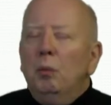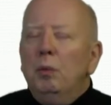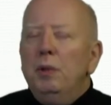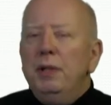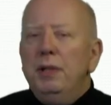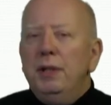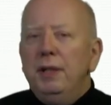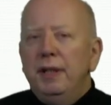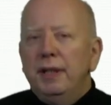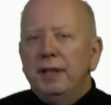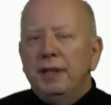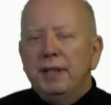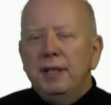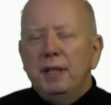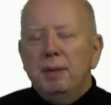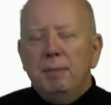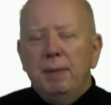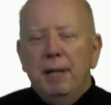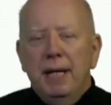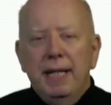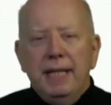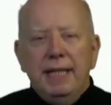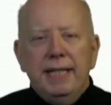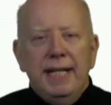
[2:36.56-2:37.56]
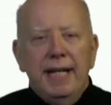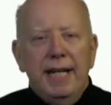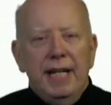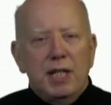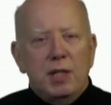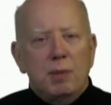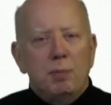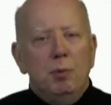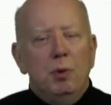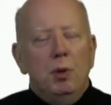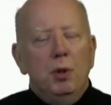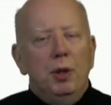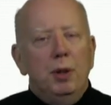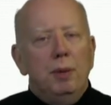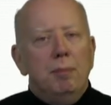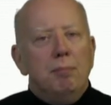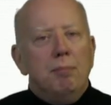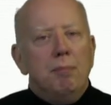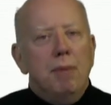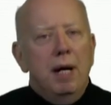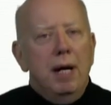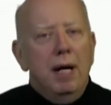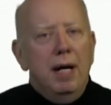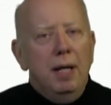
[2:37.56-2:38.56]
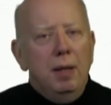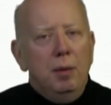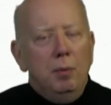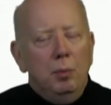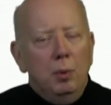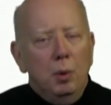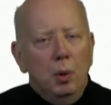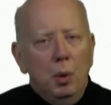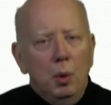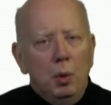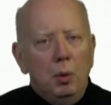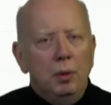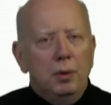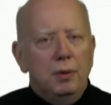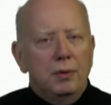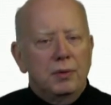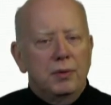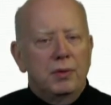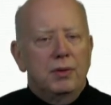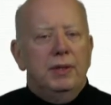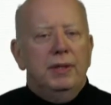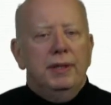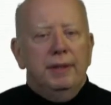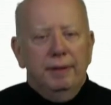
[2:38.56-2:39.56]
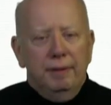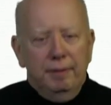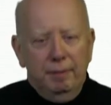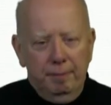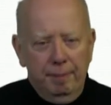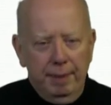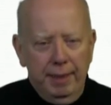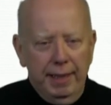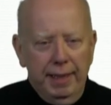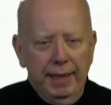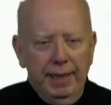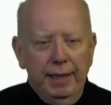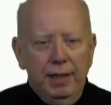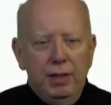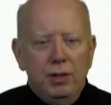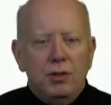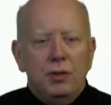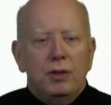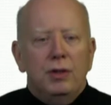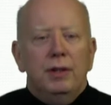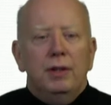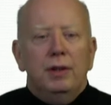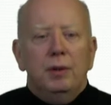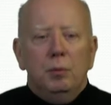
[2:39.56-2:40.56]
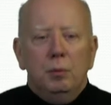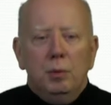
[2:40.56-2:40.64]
When you get to the My Dashboard, My Roles page,